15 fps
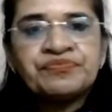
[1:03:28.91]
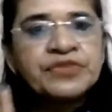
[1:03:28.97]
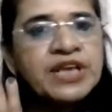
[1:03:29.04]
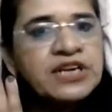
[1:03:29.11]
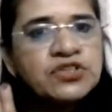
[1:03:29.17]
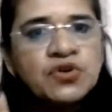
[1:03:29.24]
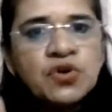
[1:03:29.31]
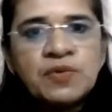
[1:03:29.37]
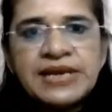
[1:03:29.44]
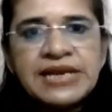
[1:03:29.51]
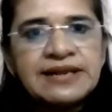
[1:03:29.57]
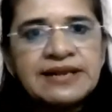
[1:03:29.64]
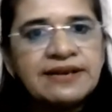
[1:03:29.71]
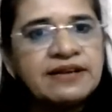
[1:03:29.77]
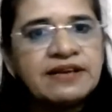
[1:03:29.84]
There are so
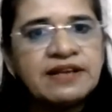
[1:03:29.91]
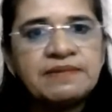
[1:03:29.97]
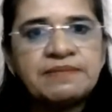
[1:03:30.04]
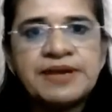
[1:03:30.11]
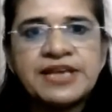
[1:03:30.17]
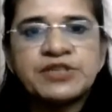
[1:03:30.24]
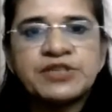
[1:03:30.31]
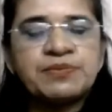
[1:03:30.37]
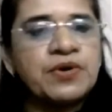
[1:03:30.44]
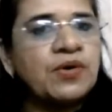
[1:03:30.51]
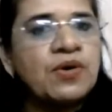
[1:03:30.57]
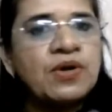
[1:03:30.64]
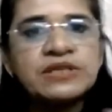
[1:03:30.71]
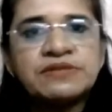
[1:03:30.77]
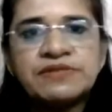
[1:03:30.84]
many clinical-based
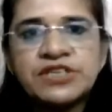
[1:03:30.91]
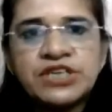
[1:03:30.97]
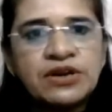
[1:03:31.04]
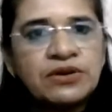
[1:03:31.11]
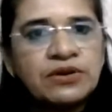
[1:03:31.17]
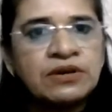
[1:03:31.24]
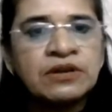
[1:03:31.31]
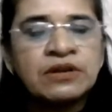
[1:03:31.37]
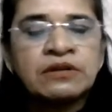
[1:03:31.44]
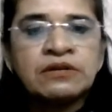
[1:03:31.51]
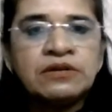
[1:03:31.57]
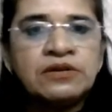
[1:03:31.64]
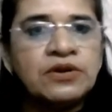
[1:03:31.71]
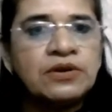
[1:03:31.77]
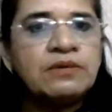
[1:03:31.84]
protocols which are,
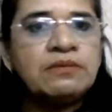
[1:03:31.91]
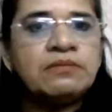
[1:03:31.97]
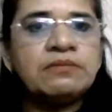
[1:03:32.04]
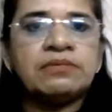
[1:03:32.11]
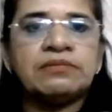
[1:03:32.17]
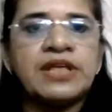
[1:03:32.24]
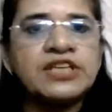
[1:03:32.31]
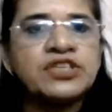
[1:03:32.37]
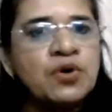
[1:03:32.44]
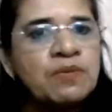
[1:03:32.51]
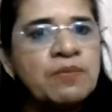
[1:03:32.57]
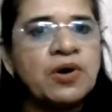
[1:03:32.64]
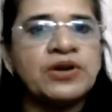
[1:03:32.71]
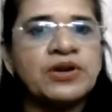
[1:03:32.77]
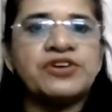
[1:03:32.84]
you know, slow
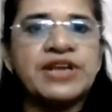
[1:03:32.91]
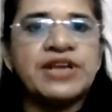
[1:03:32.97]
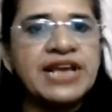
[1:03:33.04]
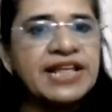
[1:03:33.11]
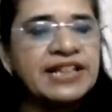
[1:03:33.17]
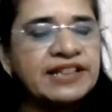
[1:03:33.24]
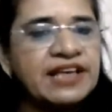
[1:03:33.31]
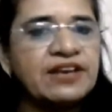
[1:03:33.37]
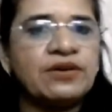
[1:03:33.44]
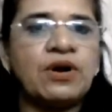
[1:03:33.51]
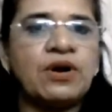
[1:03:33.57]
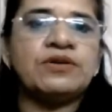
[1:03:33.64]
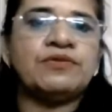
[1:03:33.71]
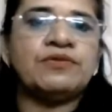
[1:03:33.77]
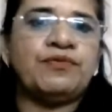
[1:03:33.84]
monitoring, and they are not
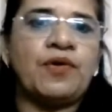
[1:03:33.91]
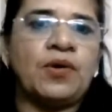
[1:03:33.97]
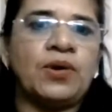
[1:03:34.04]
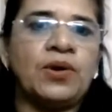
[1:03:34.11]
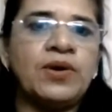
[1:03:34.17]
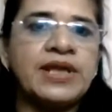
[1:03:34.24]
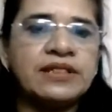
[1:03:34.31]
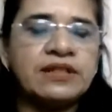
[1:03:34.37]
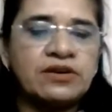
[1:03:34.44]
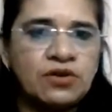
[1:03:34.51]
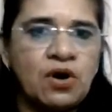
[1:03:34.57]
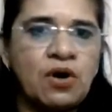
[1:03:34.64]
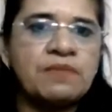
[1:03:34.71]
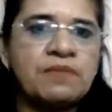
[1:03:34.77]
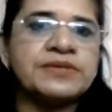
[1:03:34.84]
following the
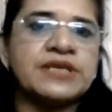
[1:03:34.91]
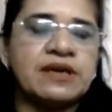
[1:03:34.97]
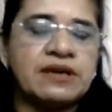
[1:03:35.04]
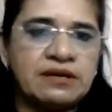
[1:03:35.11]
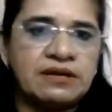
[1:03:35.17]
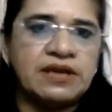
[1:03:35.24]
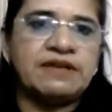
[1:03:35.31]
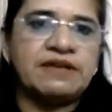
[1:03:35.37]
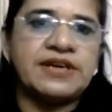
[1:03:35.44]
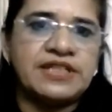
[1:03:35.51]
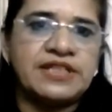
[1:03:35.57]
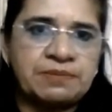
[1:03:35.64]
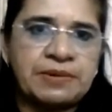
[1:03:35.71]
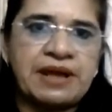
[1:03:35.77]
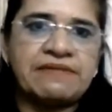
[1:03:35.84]
norms uh, even in
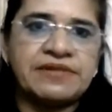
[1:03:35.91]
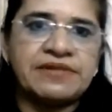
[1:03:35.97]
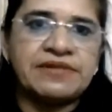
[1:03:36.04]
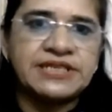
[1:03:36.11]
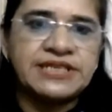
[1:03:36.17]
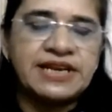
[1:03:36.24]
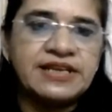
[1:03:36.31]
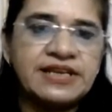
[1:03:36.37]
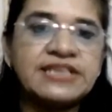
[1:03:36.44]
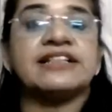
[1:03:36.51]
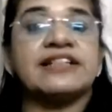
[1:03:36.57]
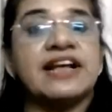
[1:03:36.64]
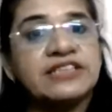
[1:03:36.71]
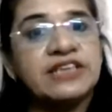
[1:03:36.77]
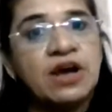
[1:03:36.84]
the private settings. So
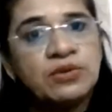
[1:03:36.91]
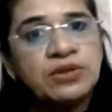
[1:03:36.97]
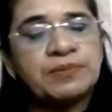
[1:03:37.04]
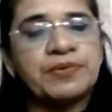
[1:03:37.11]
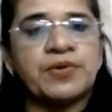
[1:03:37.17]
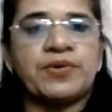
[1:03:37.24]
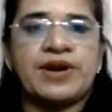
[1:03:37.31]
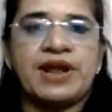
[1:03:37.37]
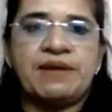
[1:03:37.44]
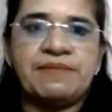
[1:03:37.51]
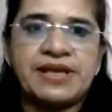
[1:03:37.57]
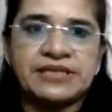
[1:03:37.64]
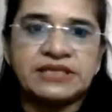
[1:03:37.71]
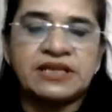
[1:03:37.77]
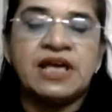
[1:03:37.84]
that's how the program
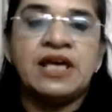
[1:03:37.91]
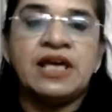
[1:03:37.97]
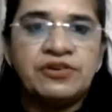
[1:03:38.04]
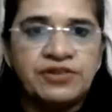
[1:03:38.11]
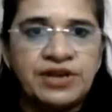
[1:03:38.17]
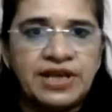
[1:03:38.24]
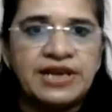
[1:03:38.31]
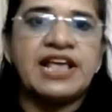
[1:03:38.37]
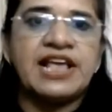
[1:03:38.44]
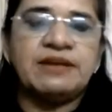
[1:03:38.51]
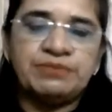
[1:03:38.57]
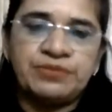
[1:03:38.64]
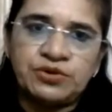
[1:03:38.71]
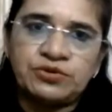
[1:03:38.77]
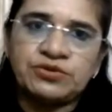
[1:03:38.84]
has really
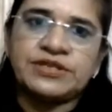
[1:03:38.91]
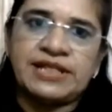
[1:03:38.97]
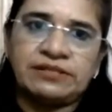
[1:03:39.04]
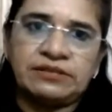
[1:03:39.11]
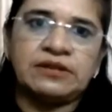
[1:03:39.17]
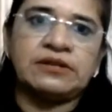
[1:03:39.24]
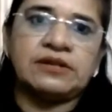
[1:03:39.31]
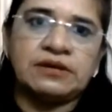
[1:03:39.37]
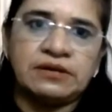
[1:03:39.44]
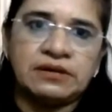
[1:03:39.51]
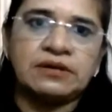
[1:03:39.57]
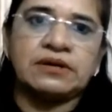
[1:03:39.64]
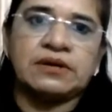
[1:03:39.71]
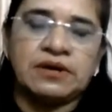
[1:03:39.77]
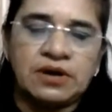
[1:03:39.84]
helped to strengthen
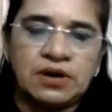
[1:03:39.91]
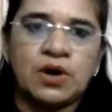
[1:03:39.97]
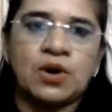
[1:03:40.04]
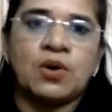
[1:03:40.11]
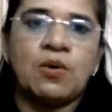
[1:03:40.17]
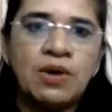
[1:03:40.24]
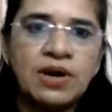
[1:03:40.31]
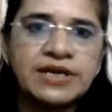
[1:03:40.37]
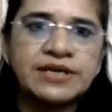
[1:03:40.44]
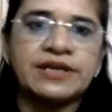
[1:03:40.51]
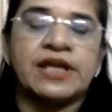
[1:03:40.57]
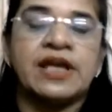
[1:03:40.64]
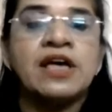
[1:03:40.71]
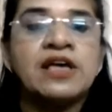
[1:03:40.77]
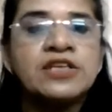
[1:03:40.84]
the quality.
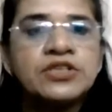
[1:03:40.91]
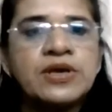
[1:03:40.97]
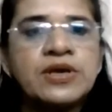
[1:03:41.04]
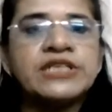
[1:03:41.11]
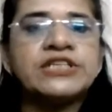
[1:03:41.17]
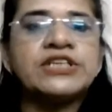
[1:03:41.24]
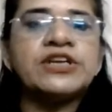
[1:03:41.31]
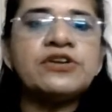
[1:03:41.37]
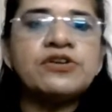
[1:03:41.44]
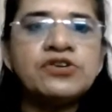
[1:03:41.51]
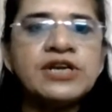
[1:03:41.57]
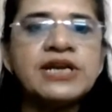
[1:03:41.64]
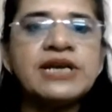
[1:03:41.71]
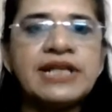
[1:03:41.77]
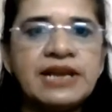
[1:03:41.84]
So
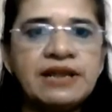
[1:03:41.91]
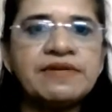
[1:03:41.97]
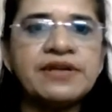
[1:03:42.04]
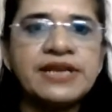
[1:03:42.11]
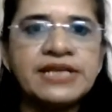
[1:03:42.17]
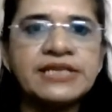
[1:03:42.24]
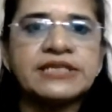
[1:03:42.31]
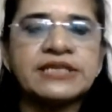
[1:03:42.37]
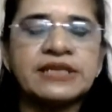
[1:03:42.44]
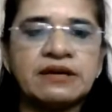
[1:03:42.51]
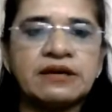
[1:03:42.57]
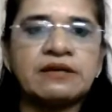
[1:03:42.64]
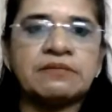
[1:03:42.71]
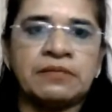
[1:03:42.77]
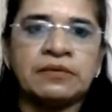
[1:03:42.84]
institutional deliveries,
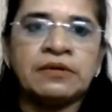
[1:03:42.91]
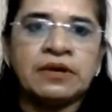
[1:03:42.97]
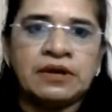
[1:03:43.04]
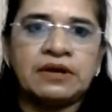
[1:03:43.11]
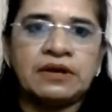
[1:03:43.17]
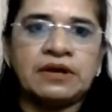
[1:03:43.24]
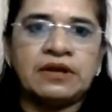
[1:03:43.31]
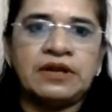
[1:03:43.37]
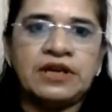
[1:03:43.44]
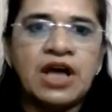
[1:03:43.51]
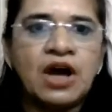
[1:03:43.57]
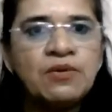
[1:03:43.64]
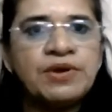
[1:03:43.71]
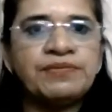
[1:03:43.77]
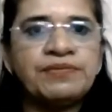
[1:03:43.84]
um, uh,
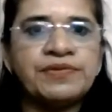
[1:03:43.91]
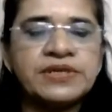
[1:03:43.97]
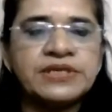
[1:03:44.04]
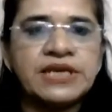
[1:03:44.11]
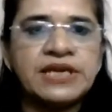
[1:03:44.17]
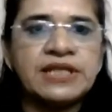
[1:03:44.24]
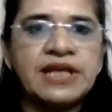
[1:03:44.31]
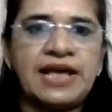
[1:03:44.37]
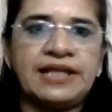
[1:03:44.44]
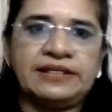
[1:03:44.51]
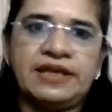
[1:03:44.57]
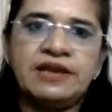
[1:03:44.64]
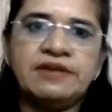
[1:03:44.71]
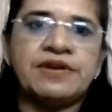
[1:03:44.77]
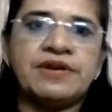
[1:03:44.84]
now if you see, I
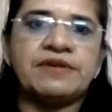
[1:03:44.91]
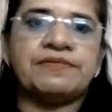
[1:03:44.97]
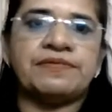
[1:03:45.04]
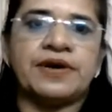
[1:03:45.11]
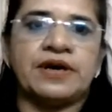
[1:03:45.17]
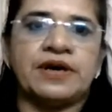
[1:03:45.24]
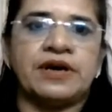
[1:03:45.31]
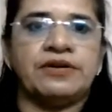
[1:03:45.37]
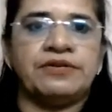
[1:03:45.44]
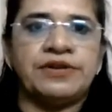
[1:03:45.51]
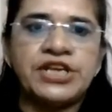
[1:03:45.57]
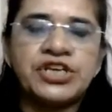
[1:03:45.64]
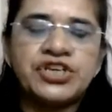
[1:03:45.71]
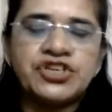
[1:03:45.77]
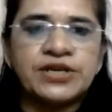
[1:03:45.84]
think we have uh,
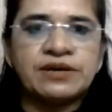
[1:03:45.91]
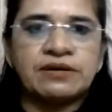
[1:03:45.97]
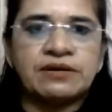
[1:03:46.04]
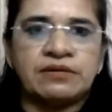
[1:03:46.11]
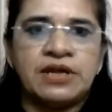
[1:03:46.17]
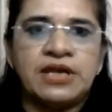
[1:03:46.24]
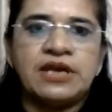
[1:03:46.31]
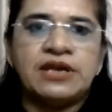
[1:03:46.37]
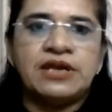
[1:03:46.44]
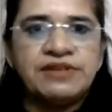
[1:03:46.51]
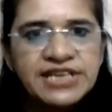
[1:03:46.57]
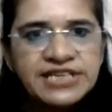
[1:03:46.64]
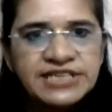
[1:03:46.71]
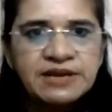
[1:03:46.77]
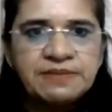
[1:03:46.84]
reached a
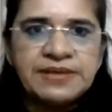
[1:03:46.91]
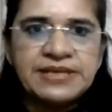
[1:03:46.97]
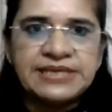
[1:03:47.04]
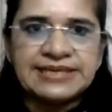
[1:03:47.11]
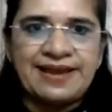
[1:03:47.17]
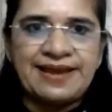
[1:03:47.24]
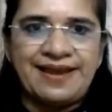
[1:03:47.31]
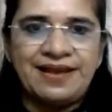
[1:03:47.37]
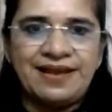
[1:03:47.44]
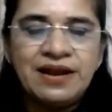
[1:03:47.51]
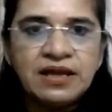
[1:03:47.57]
feasible scale